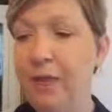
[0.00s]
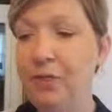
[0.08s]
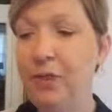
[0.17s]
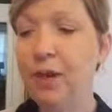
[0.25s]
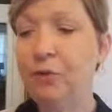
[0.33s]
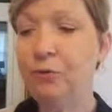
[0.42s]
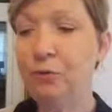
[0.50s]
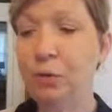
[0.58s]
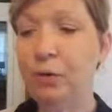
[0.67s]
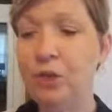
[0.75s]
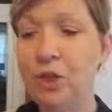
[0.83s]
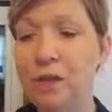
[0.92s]

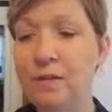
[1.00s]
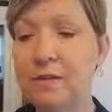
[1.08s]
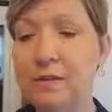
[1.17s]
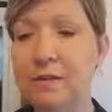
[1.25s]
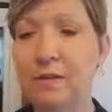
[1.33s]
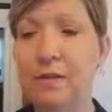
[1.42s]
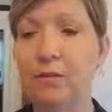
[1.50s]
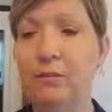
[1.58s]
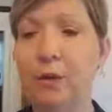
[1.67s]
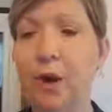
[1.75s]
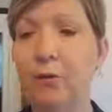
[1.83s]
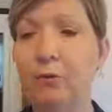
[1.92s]
Therefore, justice is
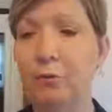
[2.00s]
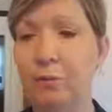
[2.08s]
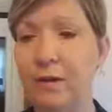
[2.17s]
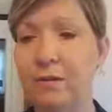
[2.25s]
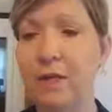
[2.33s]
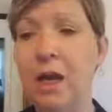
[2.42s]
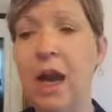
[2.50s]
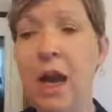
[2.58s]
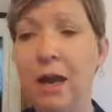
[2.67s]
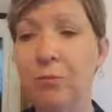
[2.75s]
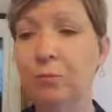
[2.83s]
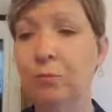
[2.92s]
far from us,
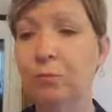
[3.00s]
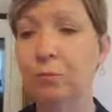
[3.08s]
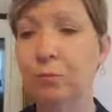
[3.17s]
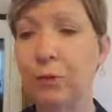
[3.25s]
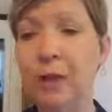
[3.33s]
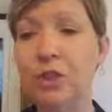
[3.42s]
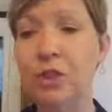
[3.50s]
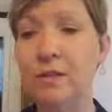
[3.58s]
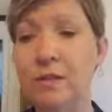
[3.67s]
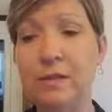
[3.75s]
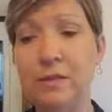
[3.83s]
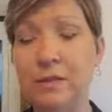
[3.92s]
and
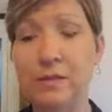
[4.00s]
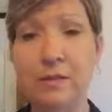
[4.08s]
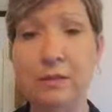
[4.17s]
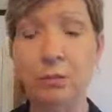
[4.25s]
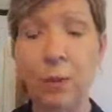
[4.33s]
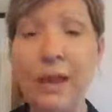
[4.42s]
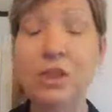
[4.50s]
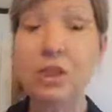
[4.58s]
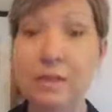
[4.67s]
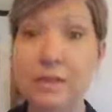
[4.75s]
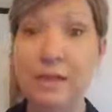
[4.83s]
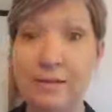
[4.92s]
righteousness
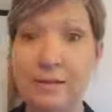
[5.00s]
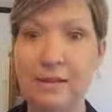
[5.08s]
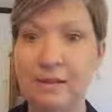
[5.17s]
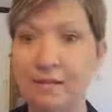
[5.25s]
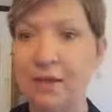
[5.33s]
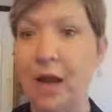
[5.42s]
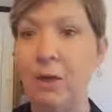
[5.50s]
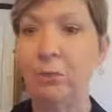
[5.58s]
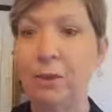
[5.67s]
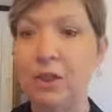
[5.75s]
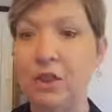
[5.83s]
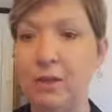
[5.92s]
does not
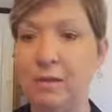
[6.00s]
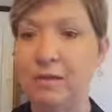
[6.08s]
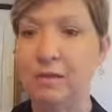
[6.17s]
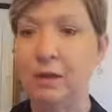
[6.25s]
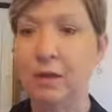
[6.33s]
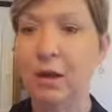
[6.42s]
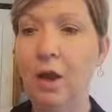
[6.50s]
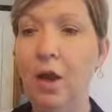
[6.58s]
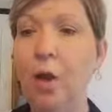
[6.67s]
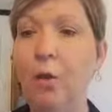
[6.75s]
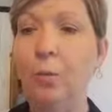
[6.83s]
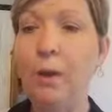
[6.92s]
reach us.
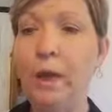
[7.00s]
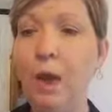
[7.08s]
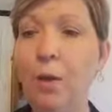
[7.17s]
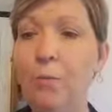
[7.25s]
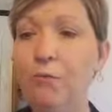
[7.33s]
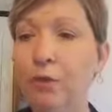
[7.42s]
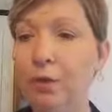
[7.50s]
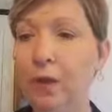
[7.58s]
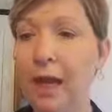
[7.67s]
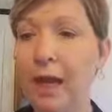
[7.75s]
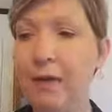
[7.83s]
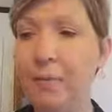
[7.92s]
We hope for
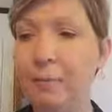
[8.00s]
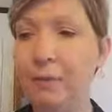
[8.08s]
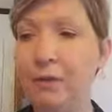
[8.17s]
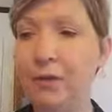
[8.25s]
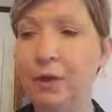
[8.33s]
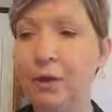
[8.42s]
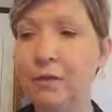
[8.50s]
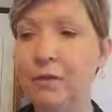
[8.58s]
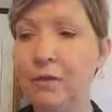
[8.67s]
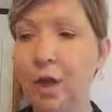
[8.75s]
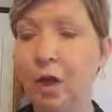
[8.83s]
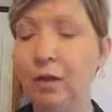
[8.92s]
light, but there is
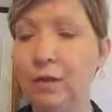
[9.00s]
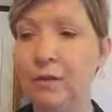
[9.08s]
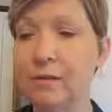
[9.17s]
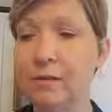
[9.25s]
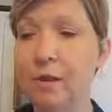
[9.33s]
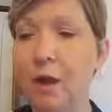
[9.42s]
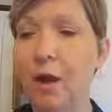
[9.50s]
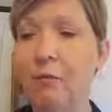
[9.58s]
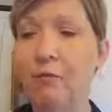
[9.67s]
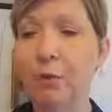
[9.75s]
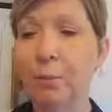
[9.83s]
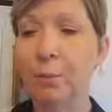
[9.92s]
darkness
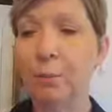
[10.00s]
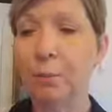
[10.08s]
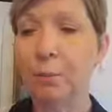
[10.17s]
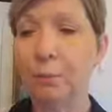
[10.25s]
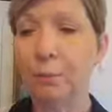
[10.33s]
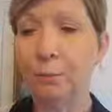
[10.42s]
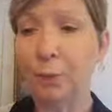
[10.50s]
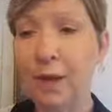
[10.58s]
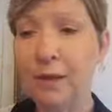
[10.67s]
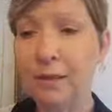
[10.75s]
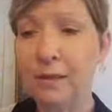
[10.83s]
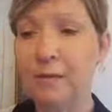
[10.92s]
for
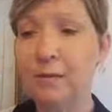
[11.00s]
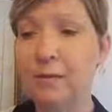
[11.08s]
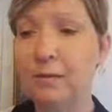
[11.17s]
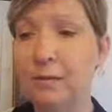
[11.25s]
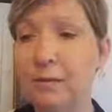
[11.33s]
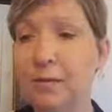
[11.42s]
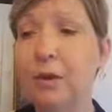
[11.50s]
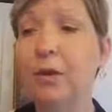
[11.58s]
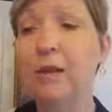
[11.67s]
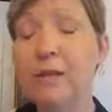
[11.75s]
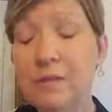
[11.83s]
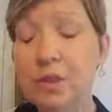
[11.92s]
brightness. There
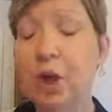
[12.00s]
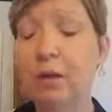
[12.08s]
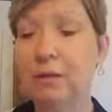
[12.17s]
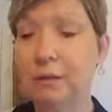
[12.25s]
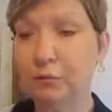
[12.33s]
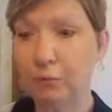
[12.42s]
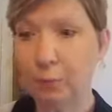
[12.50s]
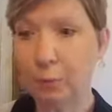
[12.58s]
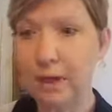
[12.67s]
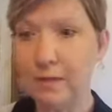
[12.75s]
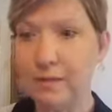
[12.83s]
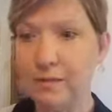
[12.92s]
is darkness for
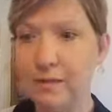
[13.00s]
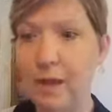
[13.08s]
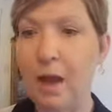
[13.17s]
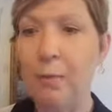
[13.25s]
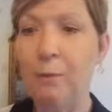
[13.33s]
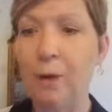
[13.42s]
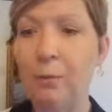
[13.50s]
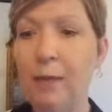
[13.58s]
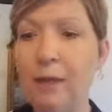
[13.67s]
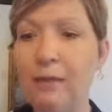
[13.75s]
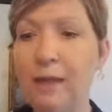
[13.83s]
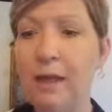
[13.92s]
brightness, but
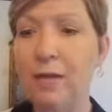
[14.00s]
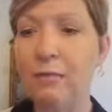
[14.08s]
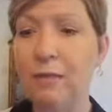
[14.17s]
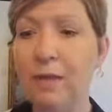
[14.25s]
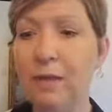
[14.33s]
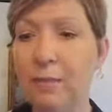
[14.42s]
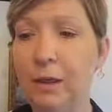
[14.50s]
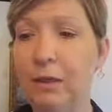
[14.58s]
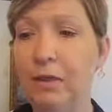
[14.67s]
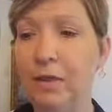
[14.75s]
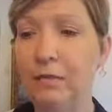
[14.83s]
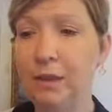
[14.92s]
we live in the
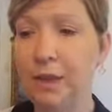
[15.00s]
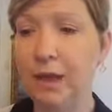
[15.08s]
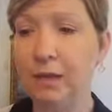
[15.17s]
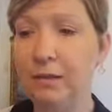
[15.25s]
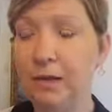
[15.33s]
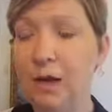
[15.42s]
middle of the night.